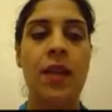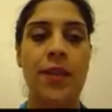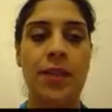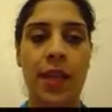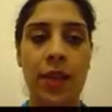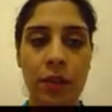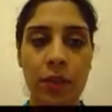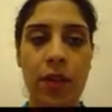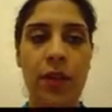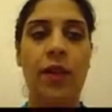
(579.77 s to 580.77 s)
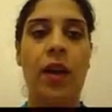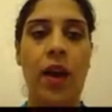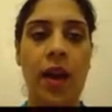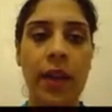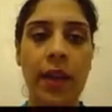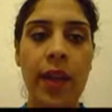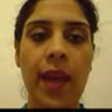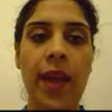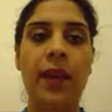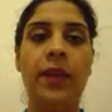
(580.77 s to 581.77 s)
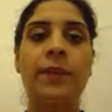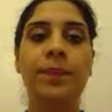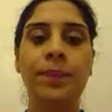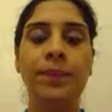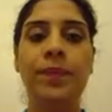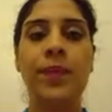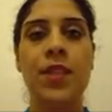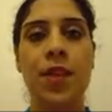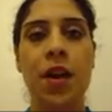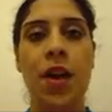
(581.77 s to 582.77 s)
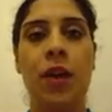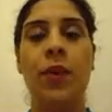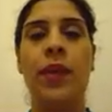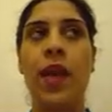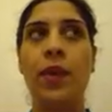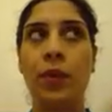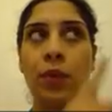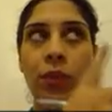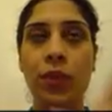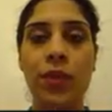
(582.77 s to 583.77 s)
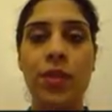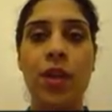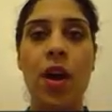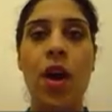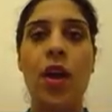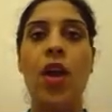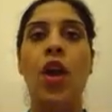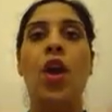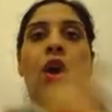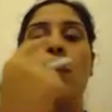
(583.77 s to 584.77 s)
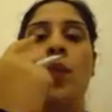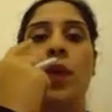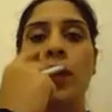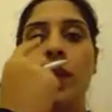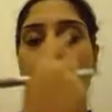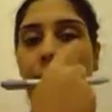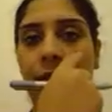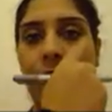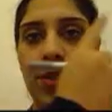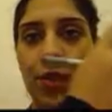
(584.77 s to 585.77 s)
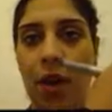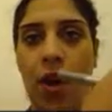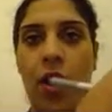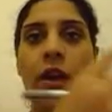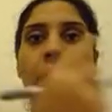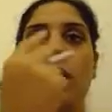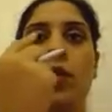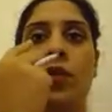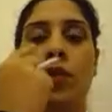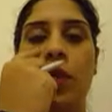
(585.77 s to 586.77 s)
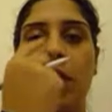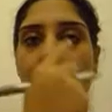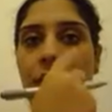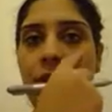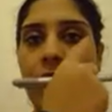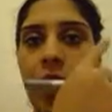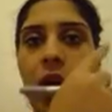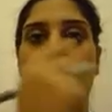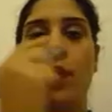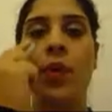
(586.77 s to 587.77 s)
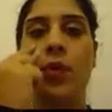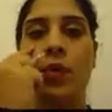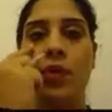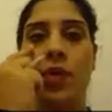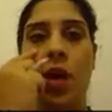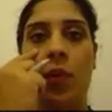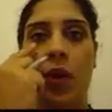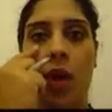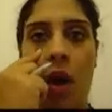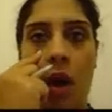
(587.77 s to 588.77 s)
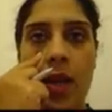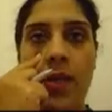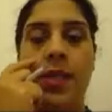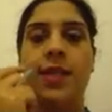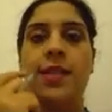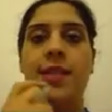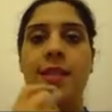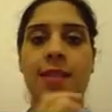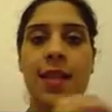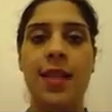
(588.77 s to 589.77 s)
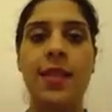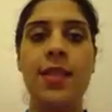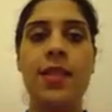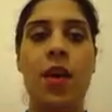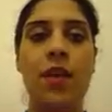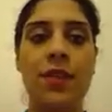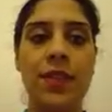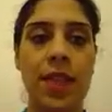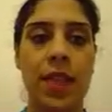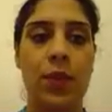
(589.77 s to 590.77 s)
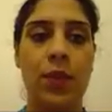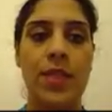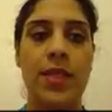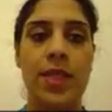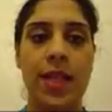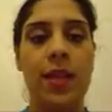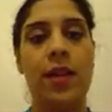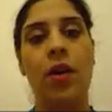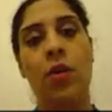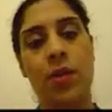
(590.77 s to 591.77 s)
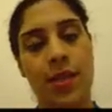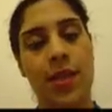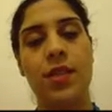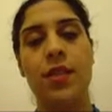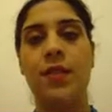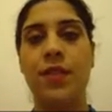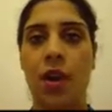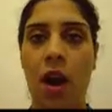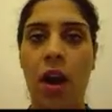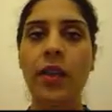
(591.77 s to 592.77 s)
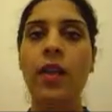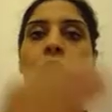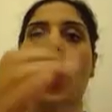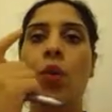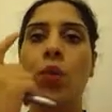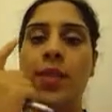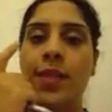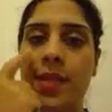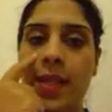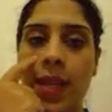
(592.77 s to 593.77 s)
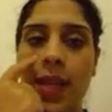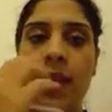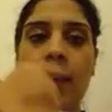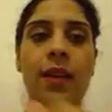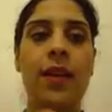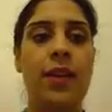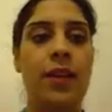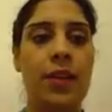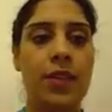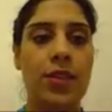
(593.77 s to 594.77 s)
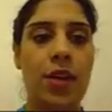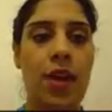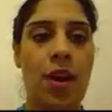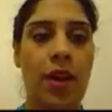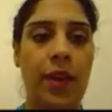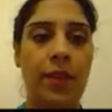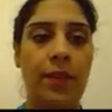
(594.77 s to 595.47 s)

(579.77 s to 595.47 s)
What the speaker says: The second one, I can the sky. What can you do to the sky? We look at the sky. To look at the sky, we use our eyes. It's the sense of see. We see, or sense of sight. We see the sky.